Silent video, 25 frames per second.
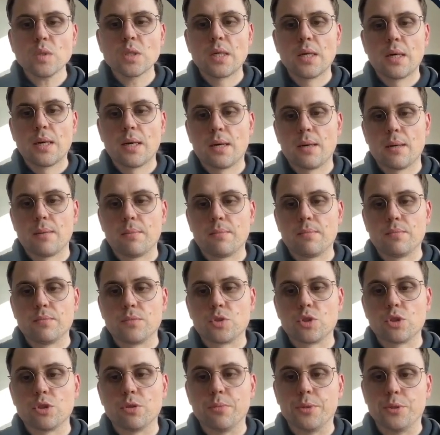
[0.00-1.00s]

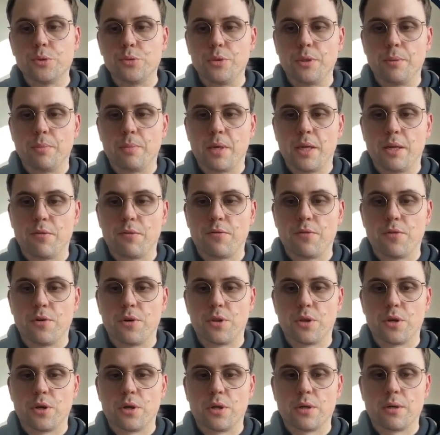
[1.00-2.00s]
to be replayed
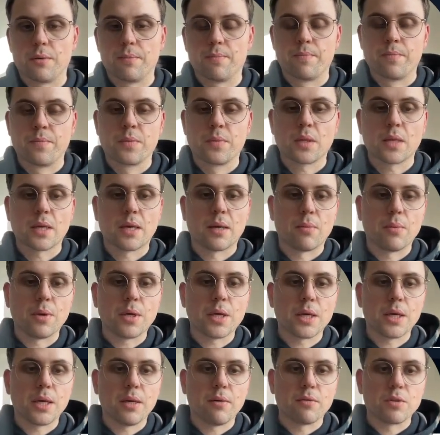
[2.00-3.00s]
further on. And we
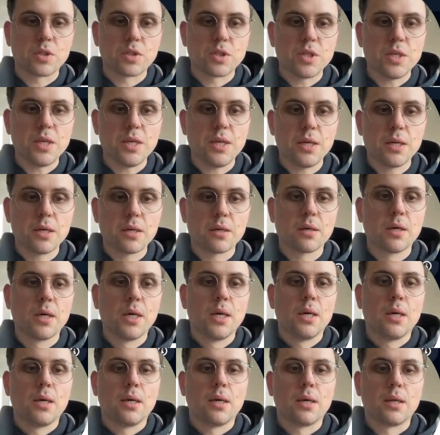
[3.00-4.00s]
can even see here
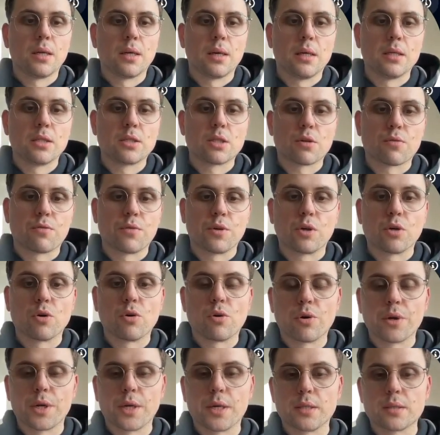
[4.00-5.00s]
in the list of
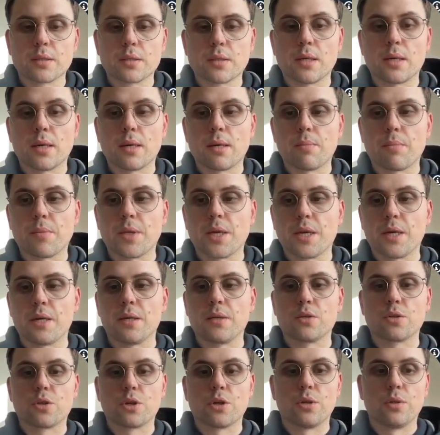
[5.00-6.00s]
recordings that it
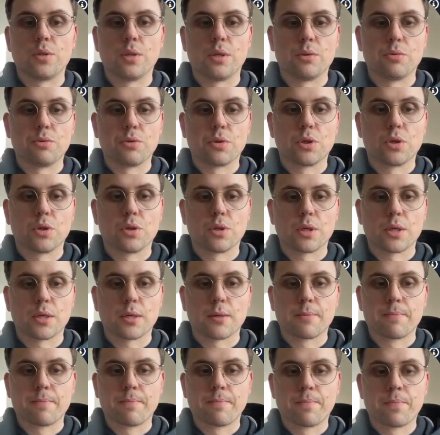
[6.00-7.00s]
is currently recorded.
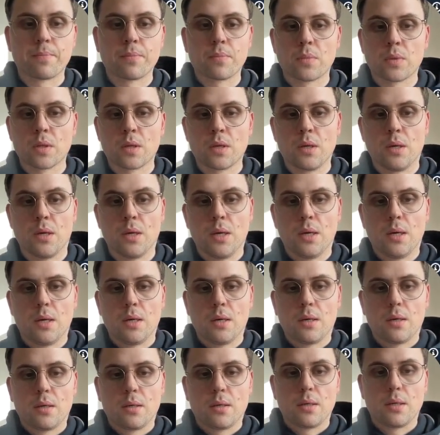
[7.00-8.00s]

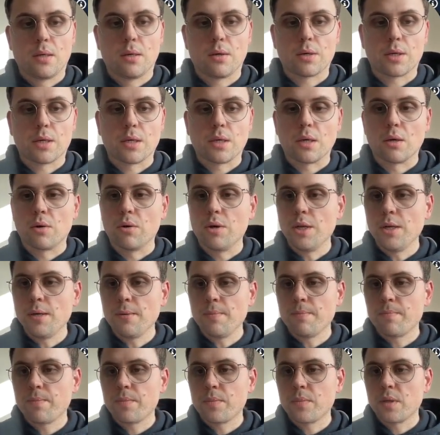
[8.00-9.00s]
Now I can go
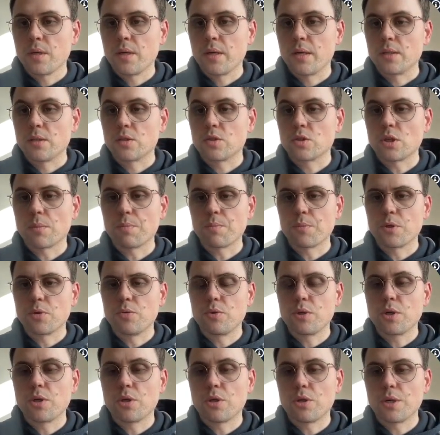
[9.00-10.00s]
in and stop the
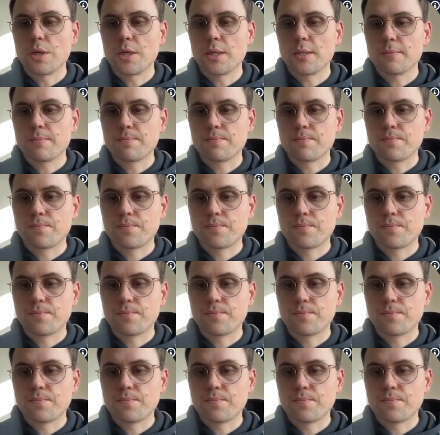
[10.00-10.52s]
recording,